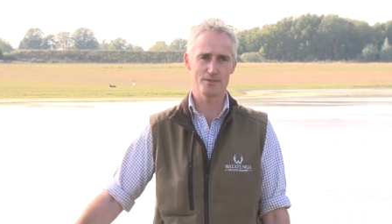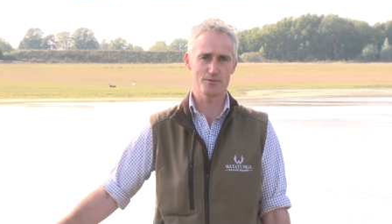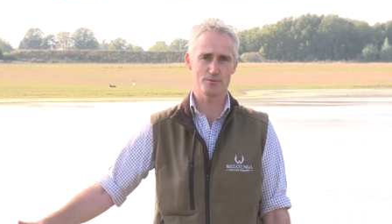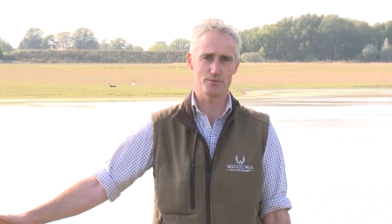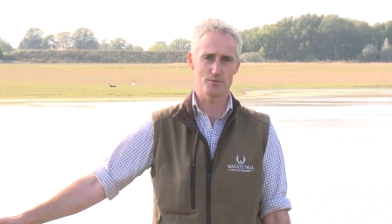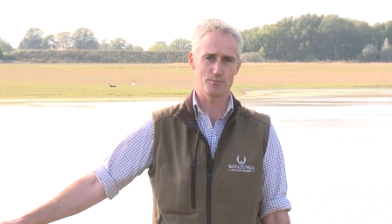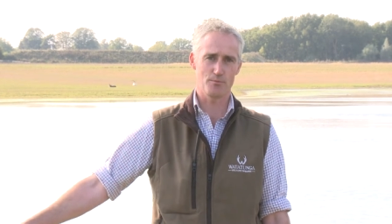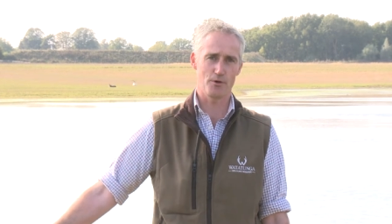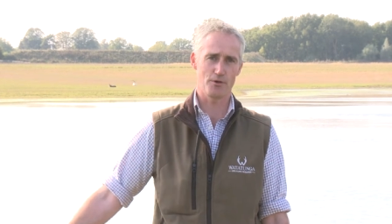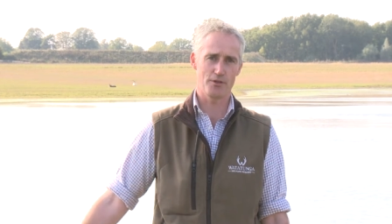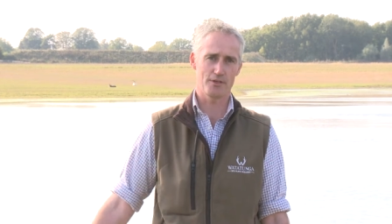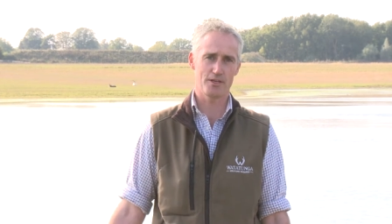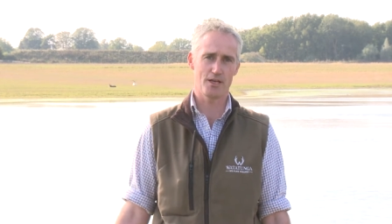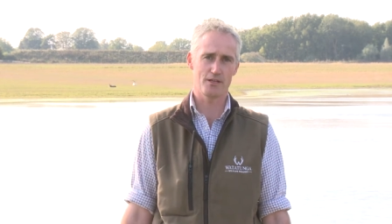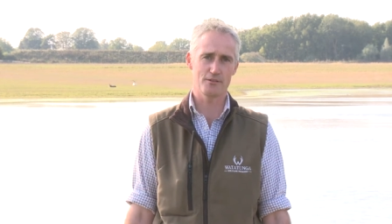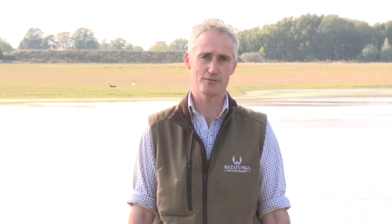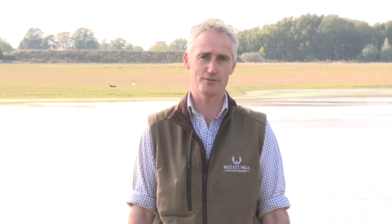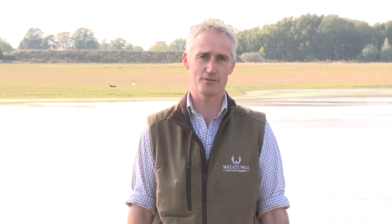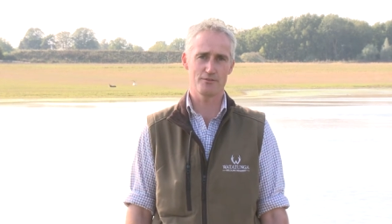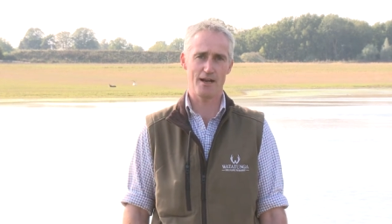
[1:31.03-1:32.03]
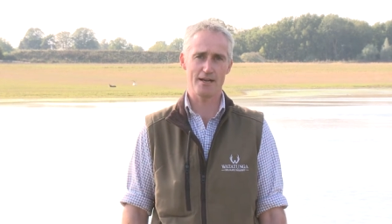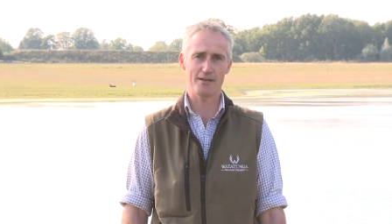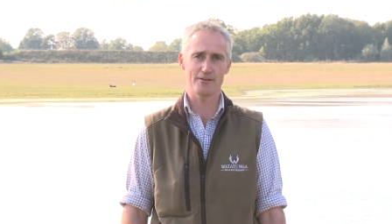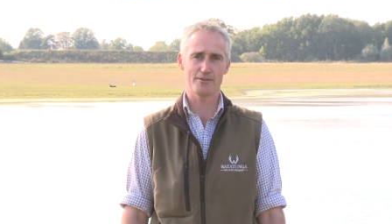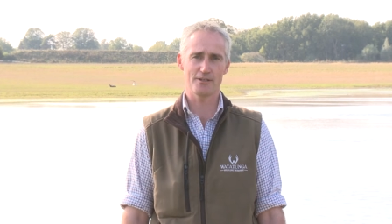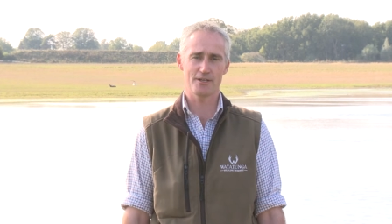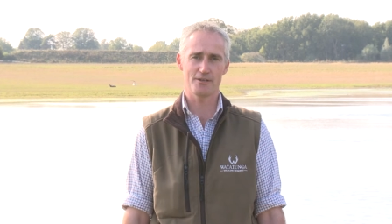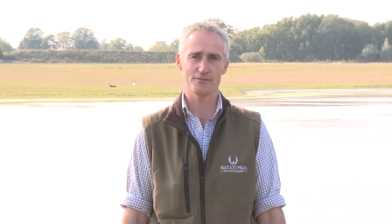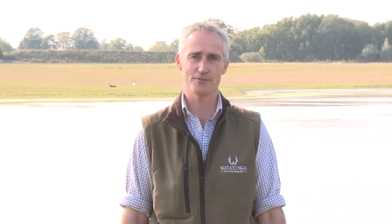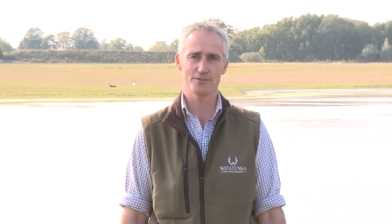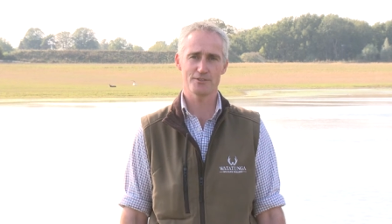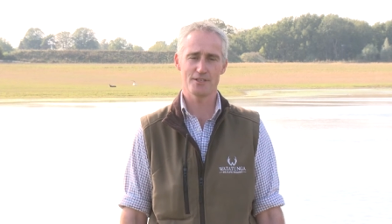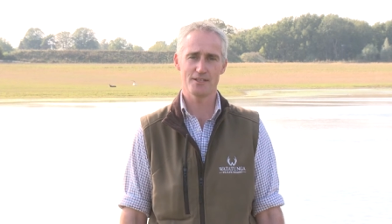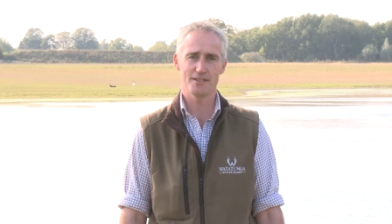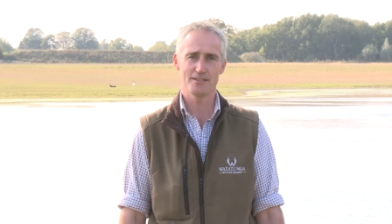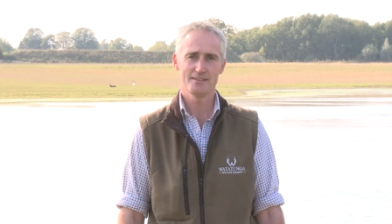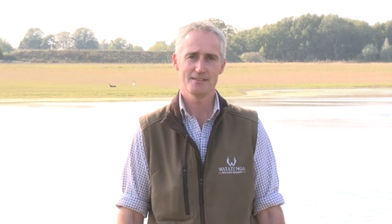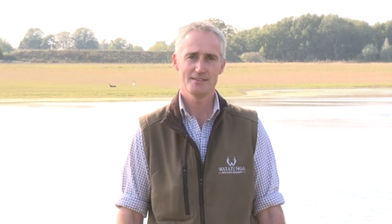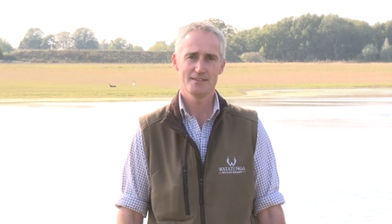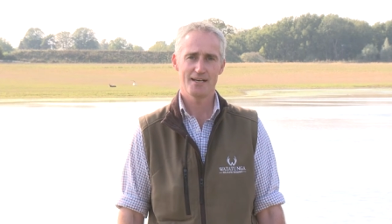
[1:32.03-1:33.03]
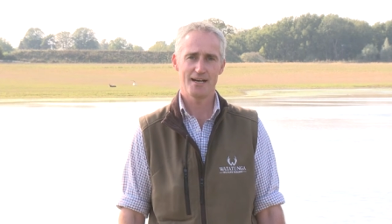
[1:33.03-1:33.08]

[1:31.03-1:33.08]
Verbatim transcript: This was monoculture agriculture,